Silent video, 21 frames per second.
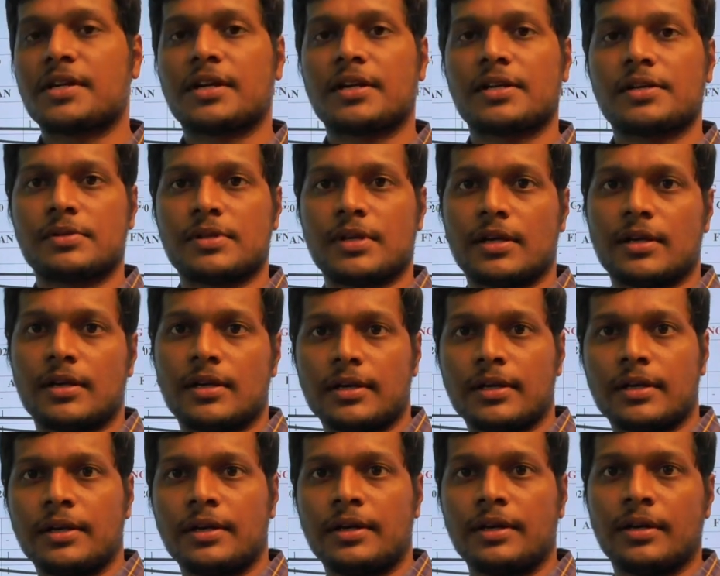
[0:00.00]
in, uh,
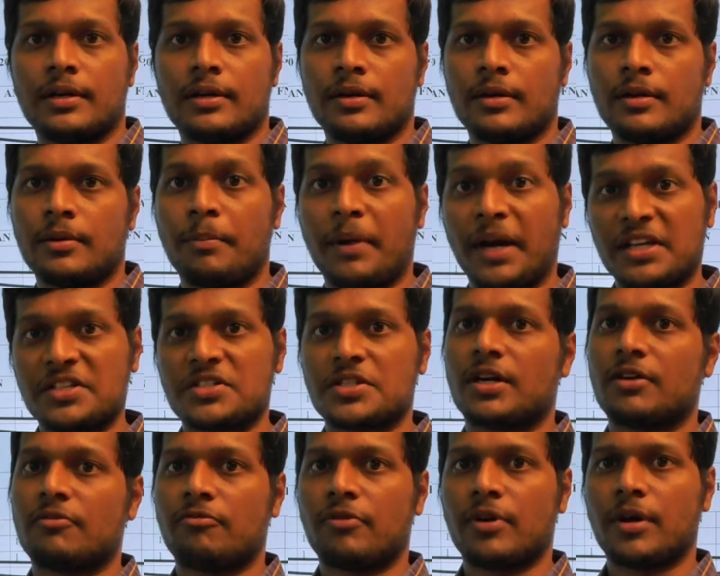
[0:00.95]
in, pie
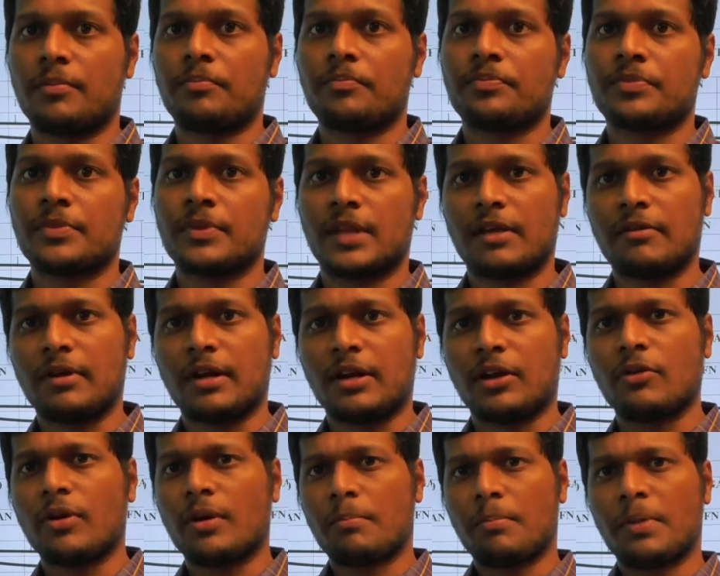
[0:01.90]
chart form. They will
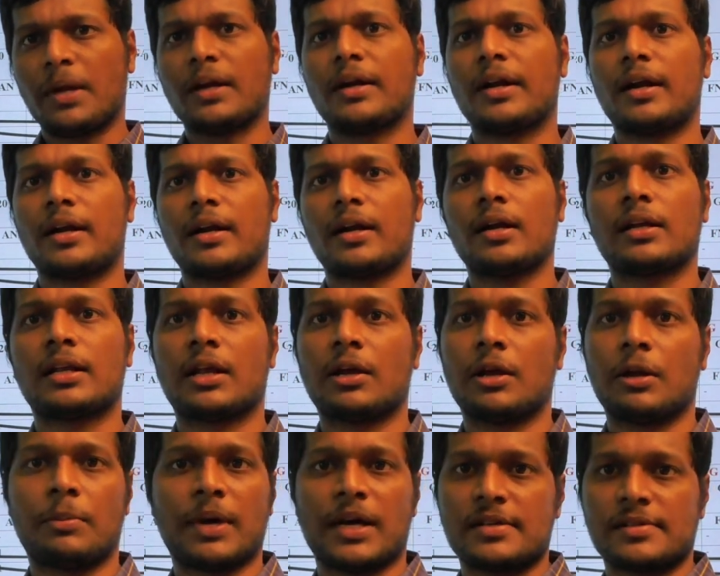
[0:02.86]
give a big data and they
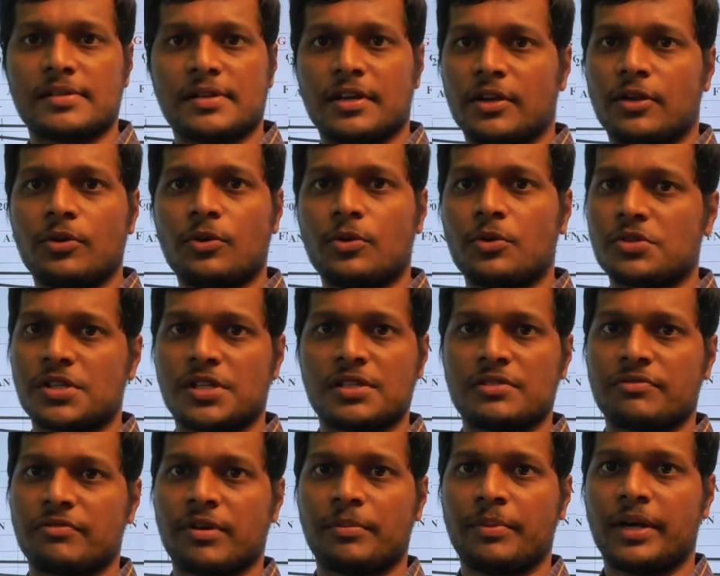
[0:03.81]
will be asking you questions
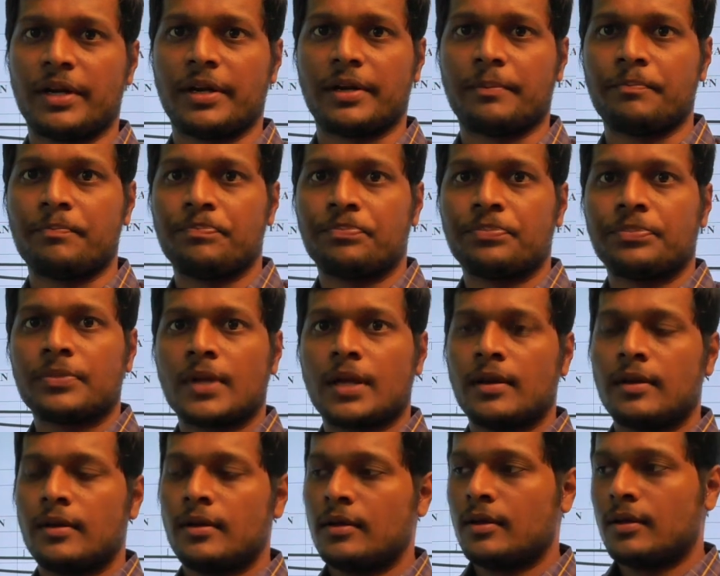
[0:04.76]
from it.
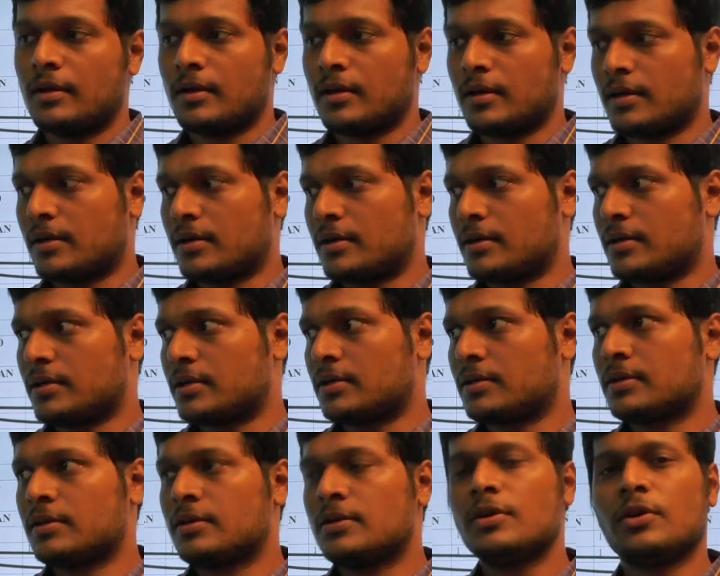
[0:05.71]
Uh,
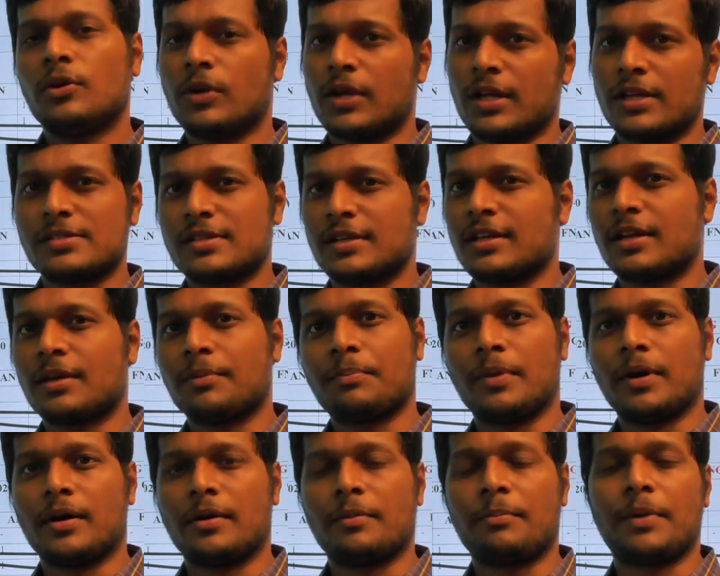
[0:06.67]
you can see the
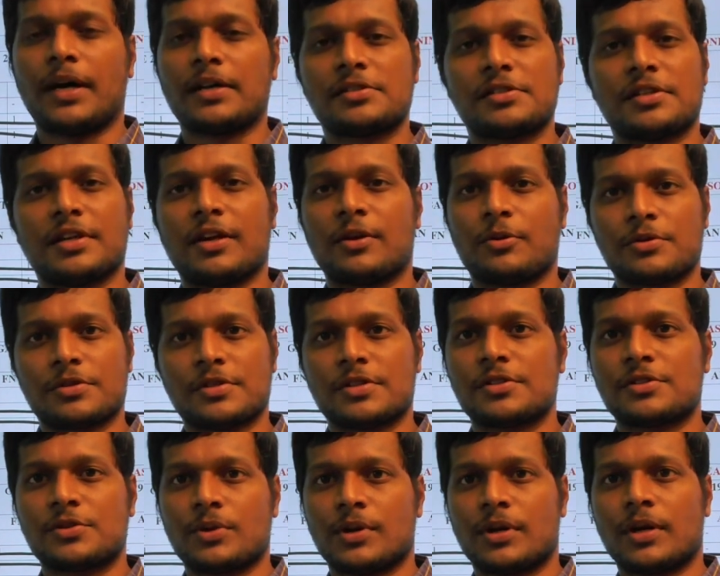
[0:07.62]
uh, past year
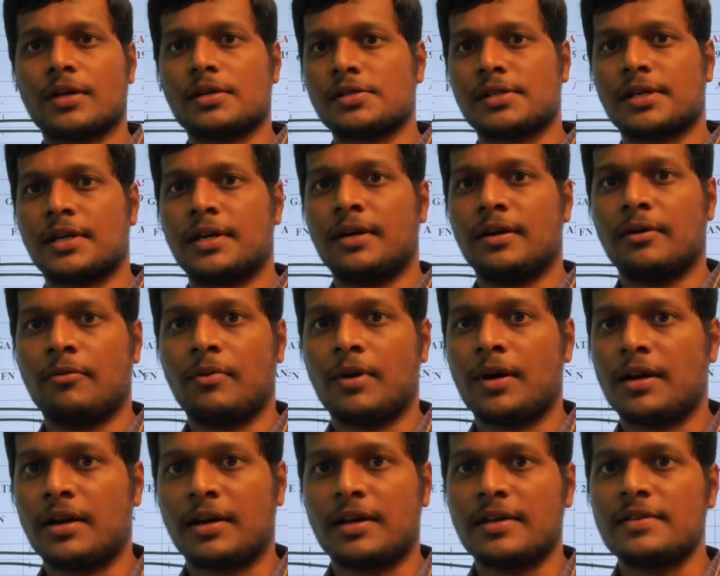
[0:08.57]
questions to understand
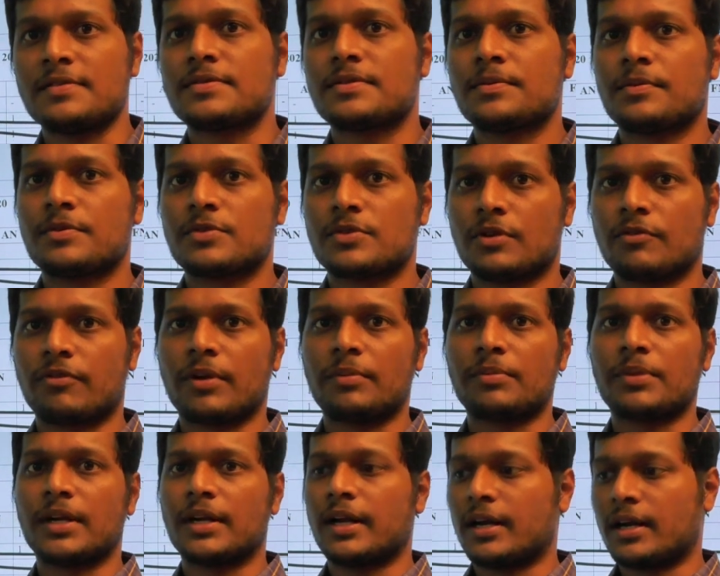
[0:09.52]
what it is so from
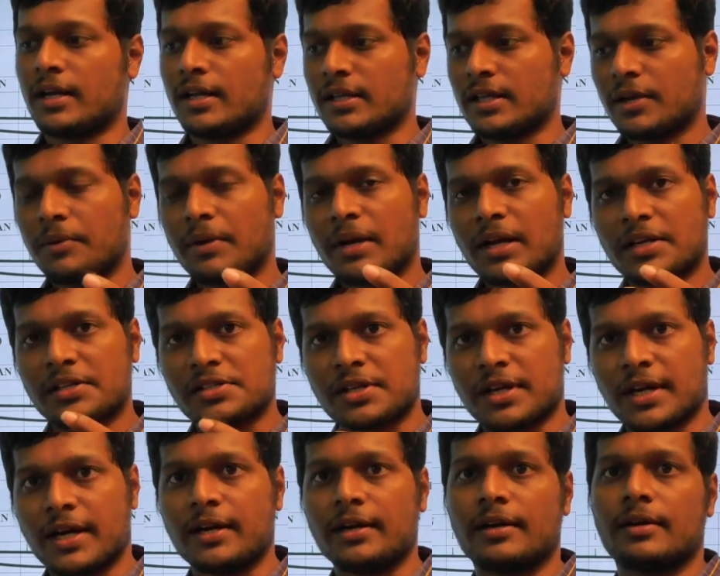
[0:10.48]
the data they will
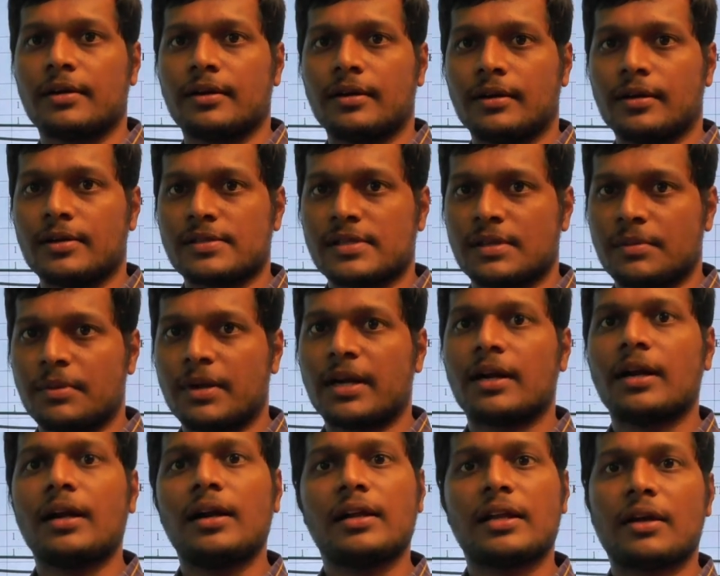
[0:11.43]
extract uh, some
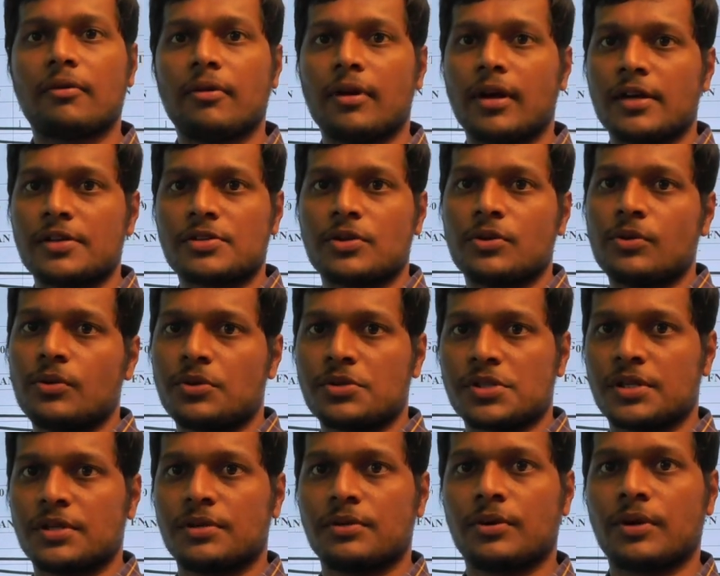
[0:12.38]
data and they will ask you
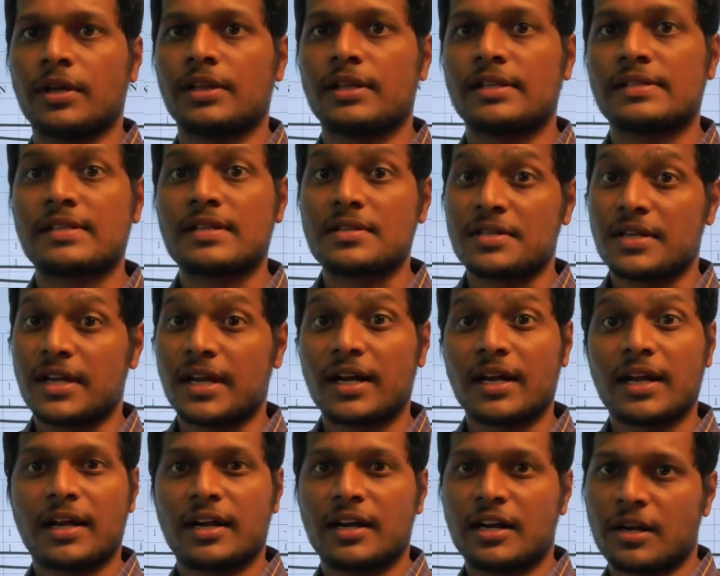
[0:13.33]
question okay this is
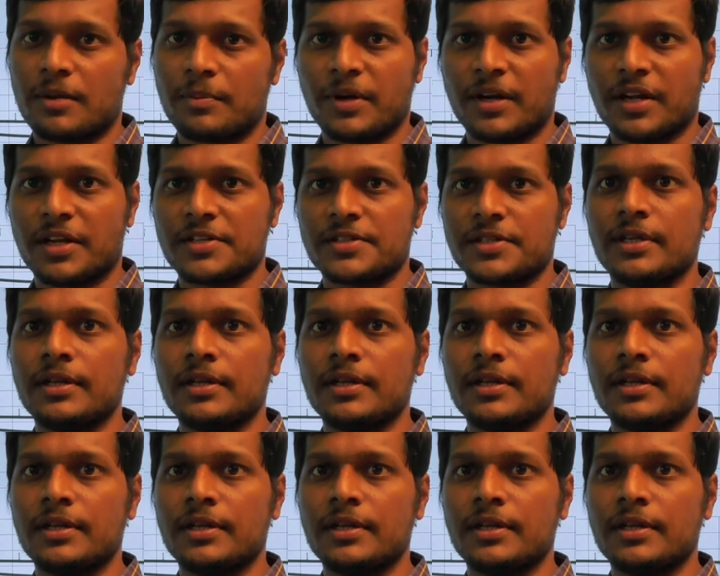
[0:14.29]
data interpretation